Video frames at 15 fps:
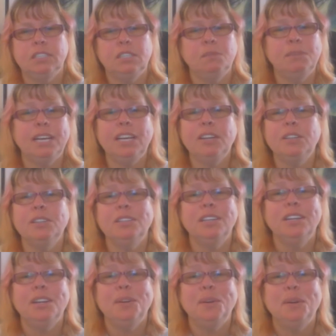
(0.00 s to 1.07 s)
No matter
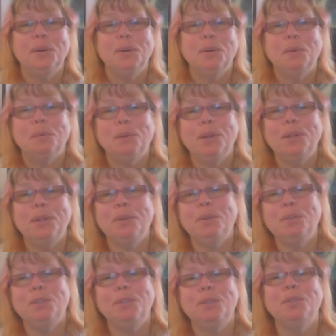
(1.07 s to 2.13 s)
what
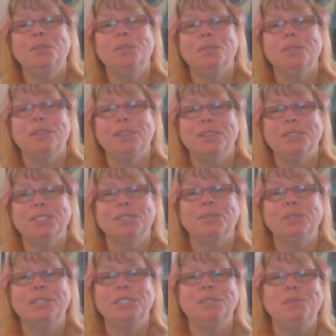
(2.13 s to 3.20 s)
you do, there's
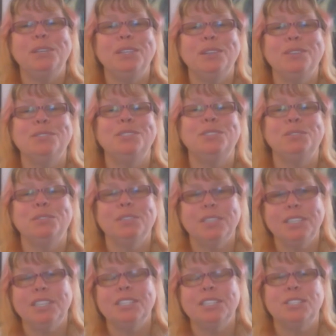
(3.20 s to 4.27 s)
going to be those who
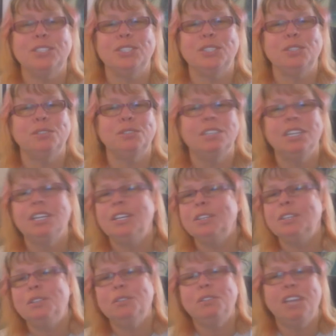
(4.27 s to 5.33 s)
are against you.
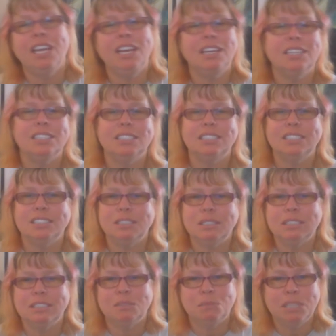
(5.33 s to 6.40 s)
You can't
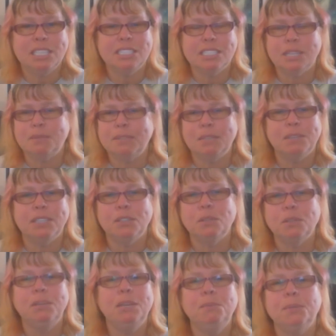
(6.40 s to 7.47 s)
be accepted by
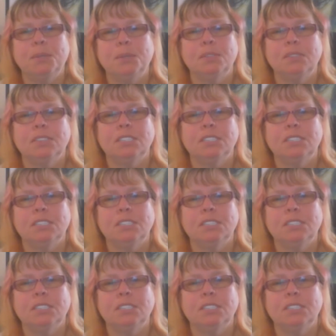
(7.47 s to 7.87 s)
all people.